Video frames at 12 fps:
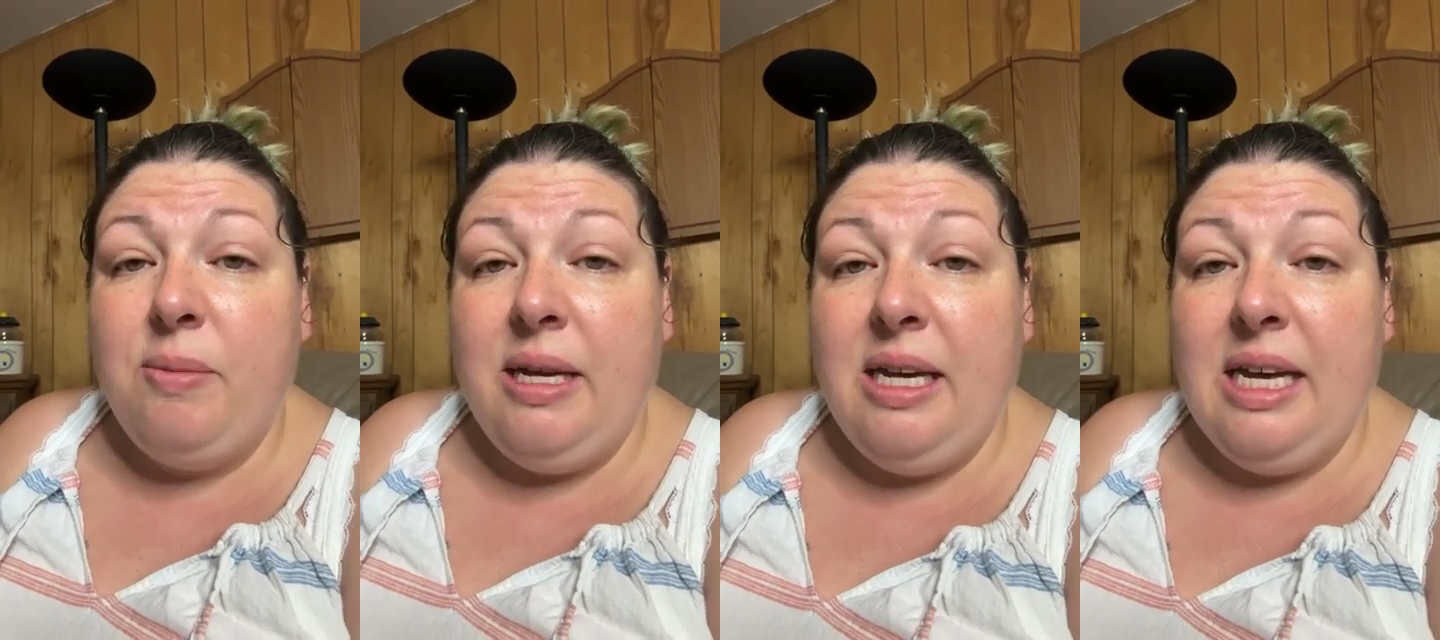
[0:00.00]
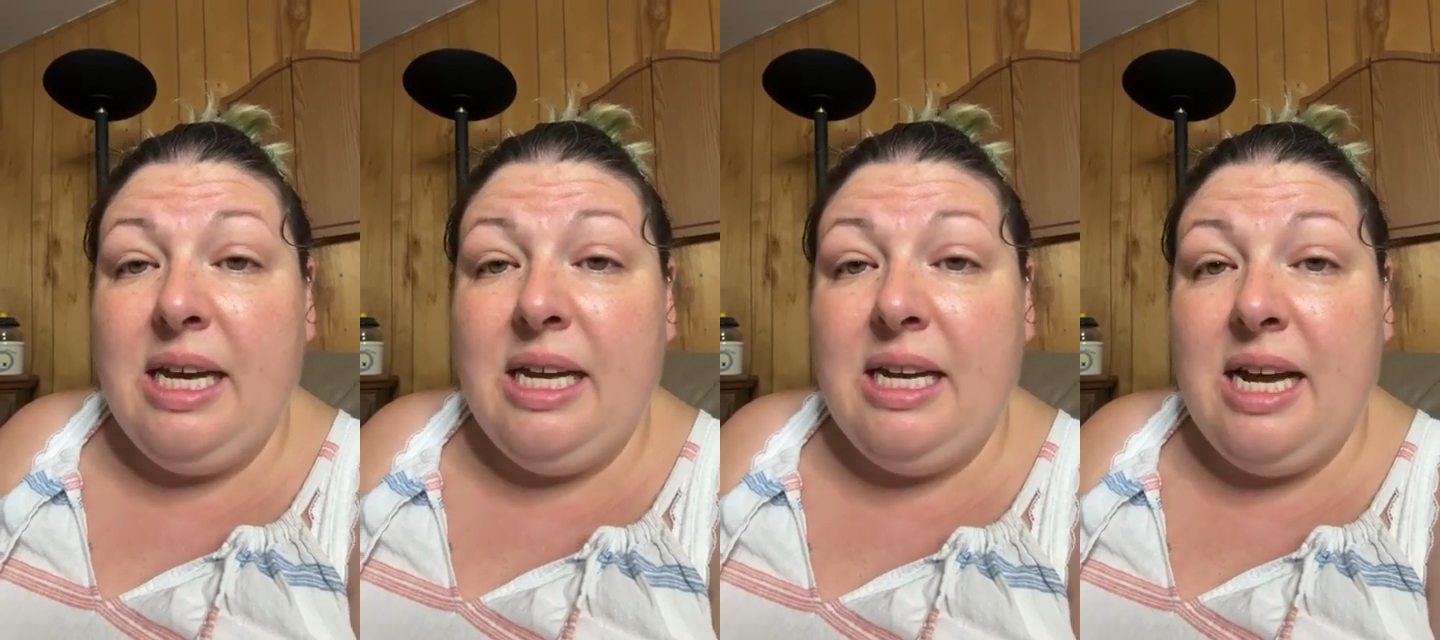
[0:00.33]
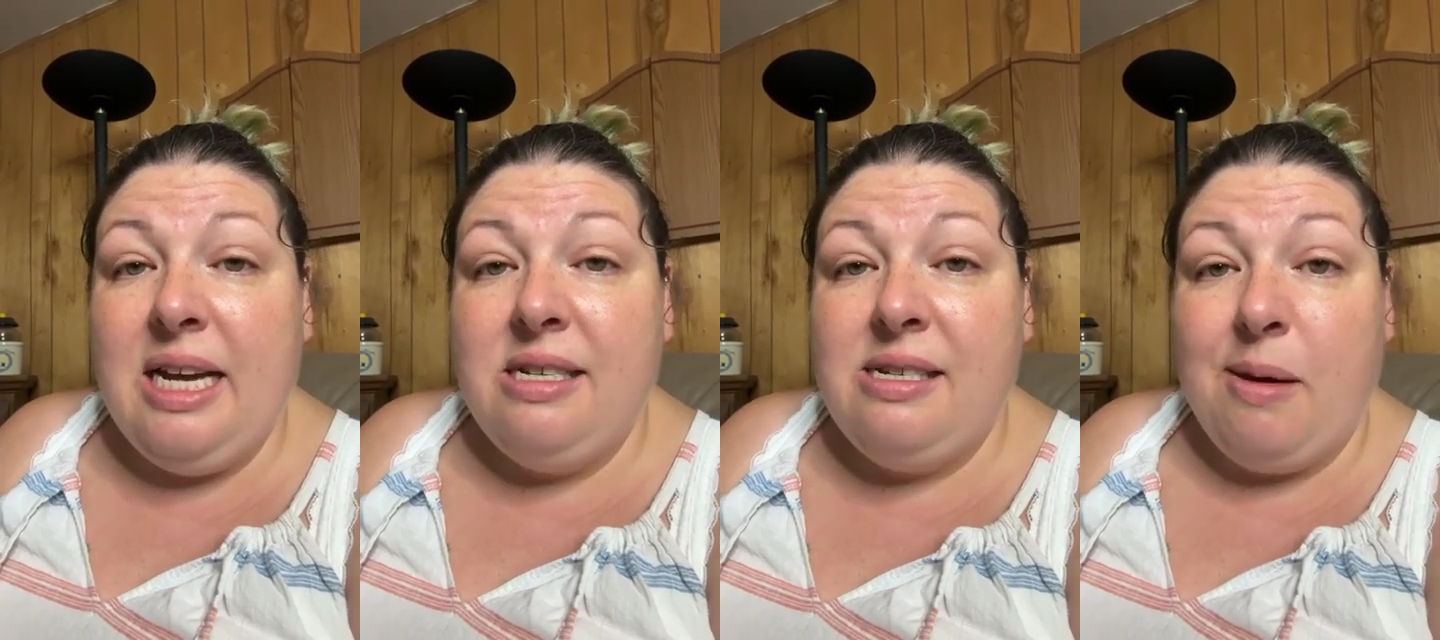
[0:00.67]
be in
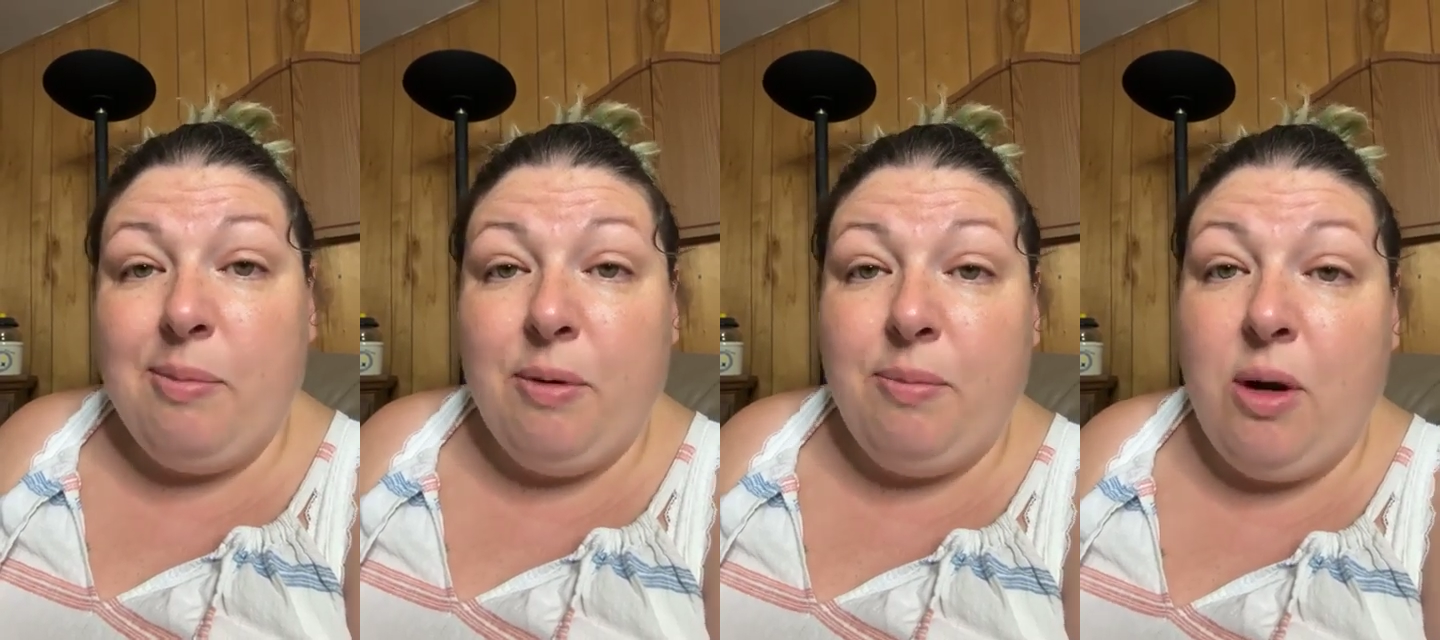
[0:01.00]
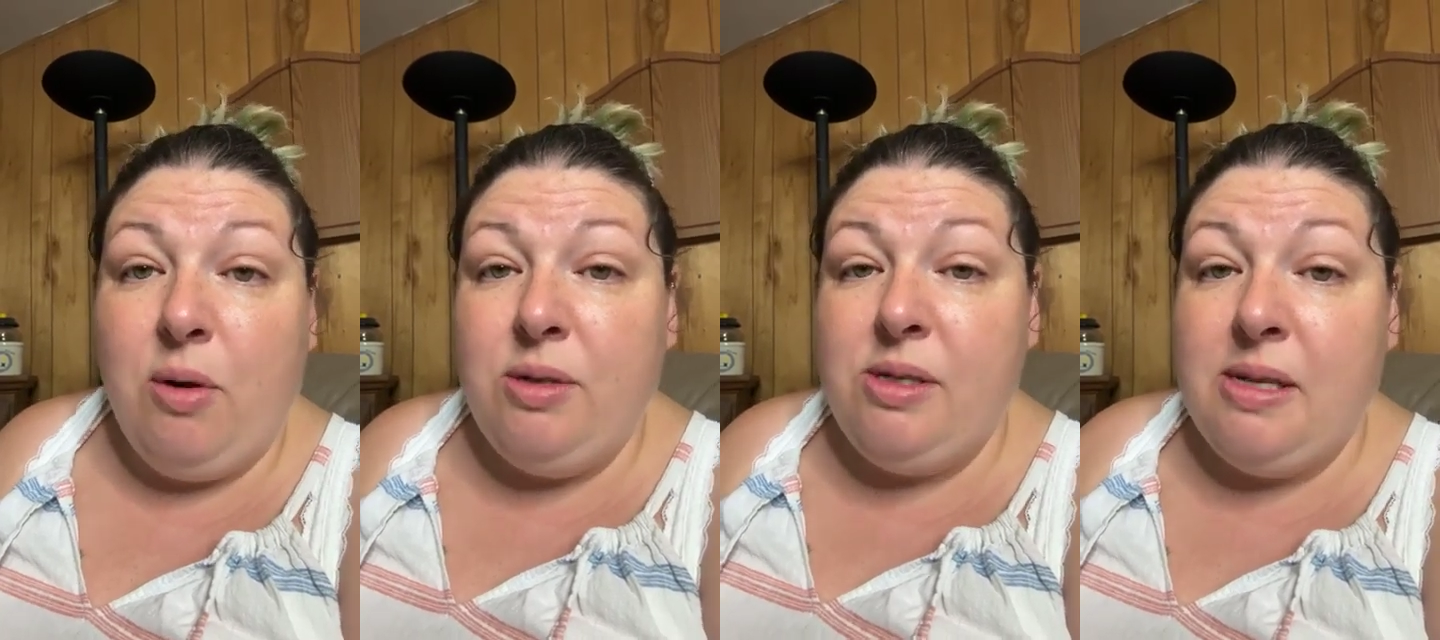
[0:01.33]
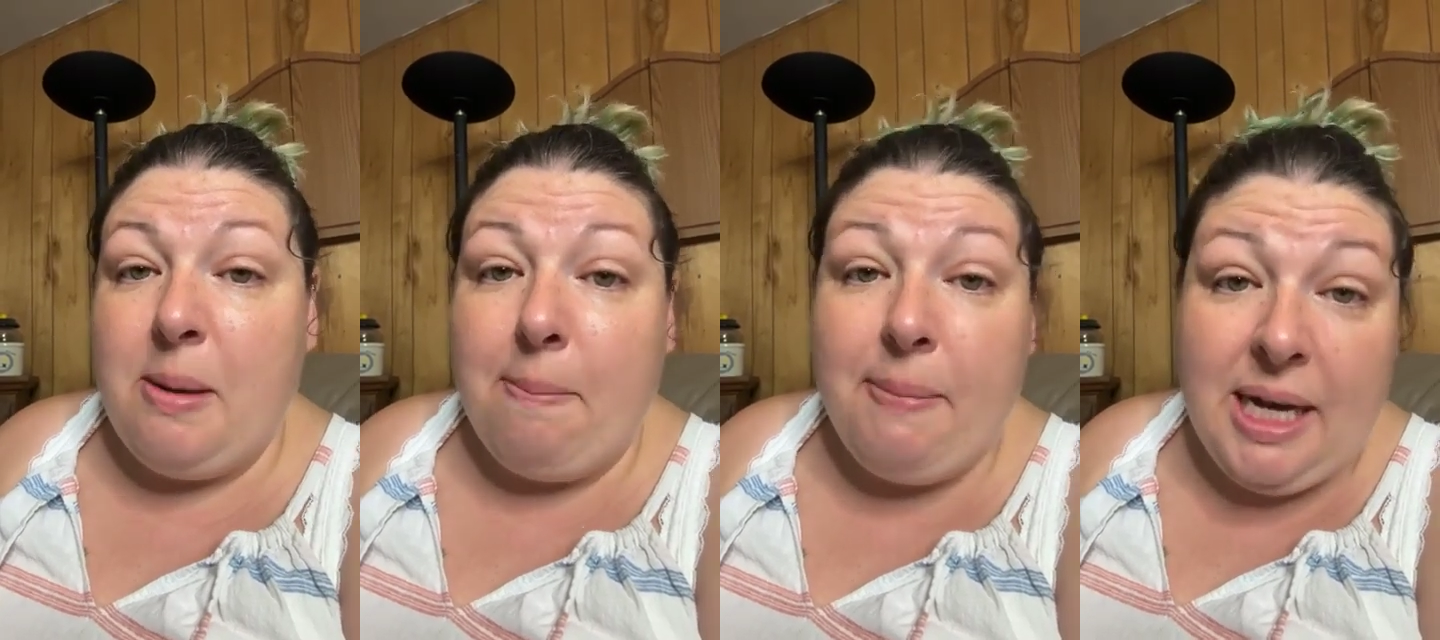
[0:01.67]
a separate post.